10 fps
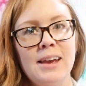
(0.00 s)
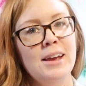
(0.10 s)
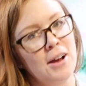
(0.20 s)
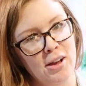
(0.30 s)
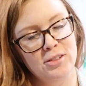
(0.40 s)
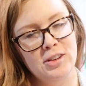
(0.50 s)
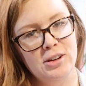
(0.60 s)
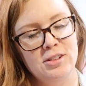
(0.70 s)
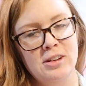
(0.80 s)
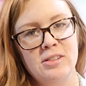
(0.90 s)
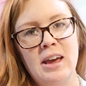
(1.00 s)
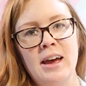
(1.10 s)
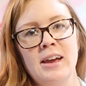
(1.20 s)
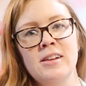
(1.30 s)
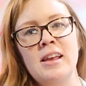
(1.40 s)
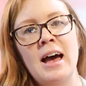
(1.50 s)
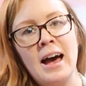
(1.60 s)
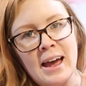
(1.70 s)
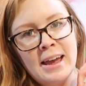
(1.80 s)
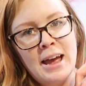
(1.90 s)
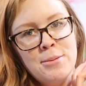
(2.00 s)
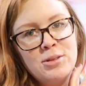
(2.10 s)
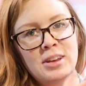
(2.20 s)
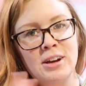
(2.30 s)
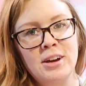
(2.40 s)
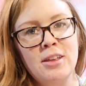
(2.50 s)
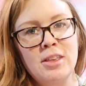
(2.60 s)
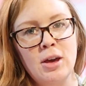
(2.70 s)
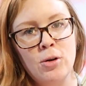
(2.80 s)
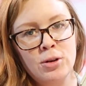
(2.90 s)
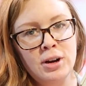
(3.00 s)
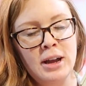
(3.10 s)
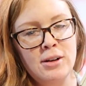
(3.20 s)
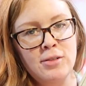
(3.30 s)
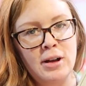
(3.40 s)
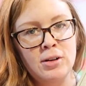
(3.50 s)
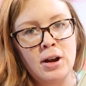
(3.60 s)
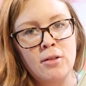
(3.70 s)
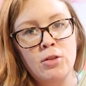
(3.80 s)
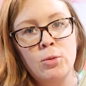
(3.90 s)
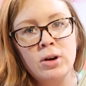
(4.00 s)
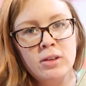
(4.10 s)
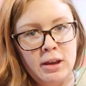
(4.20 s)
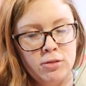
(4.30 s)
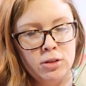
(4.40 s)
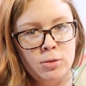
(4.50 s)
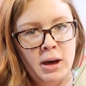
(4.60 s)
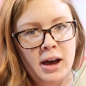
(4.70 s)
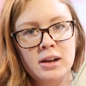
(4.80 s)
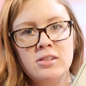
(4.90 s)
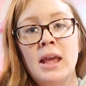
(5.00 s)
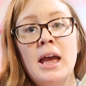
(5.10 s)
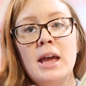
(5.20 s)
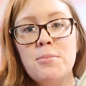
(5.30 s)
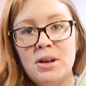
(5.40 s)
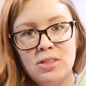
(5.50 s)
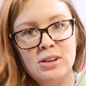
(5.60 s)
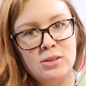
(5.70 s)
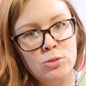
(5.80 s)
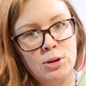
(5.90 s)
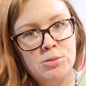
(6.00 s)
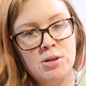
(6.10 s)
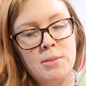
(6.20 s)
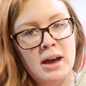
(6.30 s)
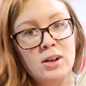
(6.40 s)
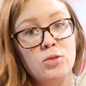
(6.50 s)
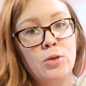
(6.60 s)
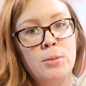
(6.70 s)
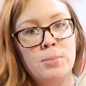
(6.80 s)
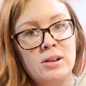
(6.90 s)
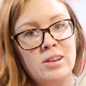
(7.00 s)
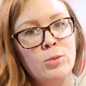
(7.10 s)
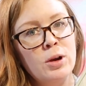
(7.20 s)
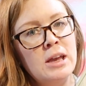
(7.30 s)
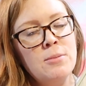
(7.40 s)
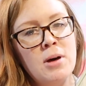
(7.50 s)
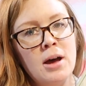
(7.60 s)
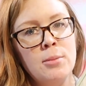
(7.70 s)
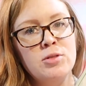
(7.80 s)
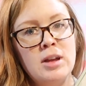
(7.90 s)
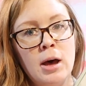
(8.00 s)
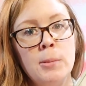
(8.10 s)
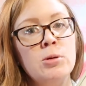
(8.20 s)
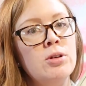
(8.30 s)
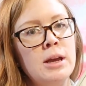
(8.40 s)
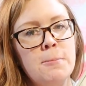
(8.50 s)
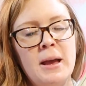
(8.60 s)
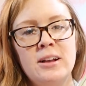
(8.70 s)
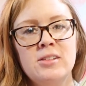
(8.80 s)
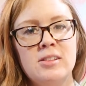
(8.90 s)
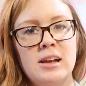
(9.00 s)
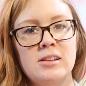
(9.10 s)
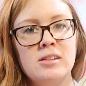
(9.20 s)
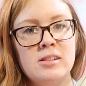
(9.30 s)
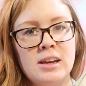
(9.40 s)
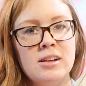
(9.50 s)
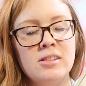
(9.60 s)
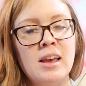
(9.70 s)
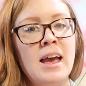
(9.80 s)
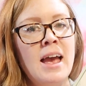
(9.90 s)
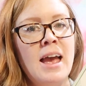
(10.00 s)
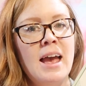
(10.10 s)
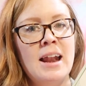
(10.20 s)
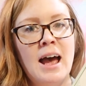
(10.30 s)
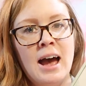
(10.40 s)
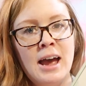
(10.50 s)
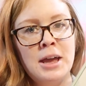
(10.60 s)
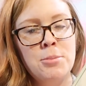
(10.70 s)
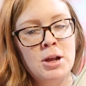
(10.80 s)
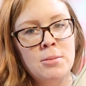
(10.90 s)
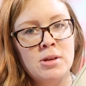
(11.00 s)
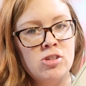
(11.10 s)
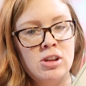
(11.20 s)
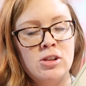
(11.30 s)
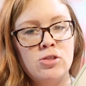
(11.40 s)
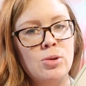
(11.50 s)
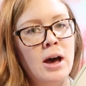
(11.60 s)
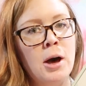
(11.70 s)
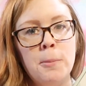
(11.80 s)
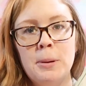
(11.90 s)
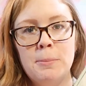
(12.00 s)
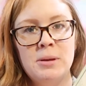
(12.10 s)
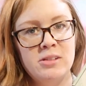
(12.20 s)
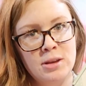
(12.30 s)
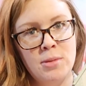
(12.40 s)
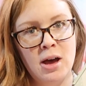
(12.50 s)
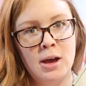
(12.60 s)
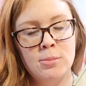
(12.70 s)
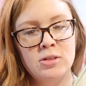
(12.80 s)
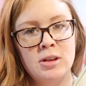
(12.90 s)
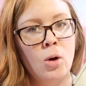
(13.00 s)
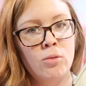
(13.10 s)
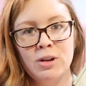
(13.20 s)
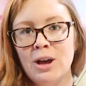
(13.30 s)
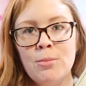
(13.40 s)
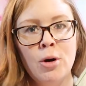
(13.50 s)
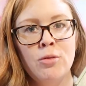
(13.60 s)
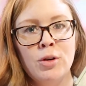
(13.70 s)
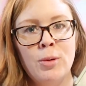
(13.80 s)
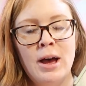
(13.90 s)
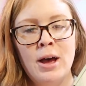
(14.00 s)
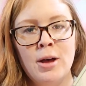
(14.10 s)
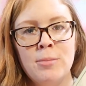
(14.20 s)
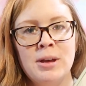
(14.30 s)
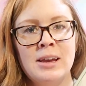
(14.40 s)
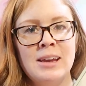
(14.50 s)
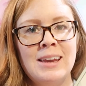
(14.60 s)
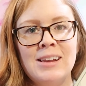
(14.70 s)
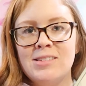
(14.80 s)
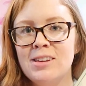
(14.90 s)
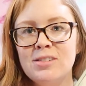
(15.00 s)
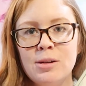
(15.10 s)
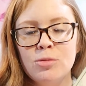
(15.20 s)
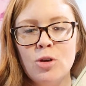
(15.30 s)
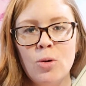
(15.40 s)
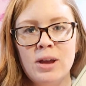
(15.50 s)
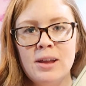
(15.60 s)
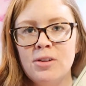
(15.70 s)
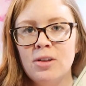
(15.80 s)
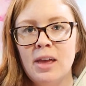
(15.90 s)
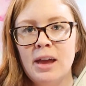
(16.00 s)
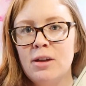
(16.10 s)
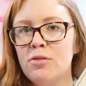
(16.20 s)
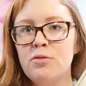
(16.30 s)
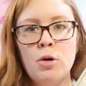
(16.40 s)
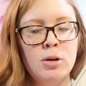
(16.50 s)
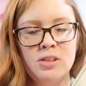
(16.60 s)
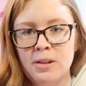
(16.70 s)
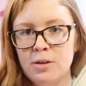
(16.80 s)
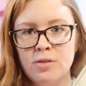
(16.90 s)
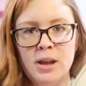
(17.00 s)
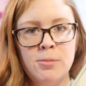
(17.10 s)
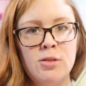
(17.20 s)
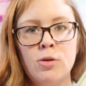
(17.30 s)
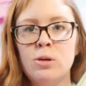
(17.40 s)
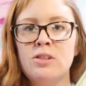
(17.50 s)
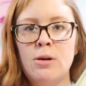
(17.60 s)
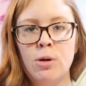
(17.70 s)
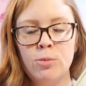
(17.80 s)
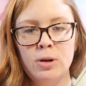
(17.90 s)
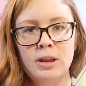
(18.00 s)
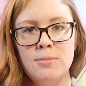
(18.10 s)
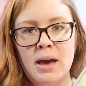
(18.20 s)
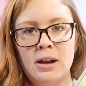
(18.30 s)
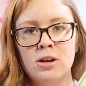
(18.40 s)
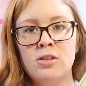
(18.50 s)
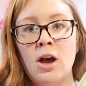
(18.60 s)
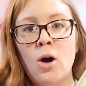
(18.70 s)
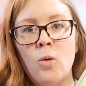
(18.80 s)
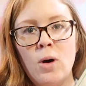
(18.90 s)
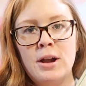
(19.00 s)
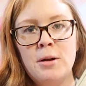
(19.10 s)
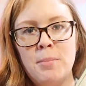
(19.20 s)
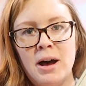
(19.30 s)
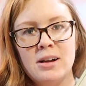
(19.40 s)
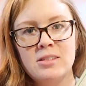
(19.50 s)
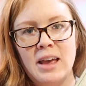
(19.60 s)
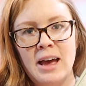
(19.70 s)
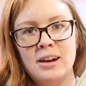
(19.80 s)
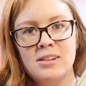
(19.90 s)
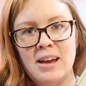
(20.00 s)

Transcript: In all seriousness, guys, hi, I'm Sarah, the owner and founder of the Work Life Glue Box, a monthly subscription box for busy working moms to help create balance that sticks. And I am on a mission to help busy moms overcome overwhelm, get systems going in their life, focus on their family, focus on what really matters, one box at a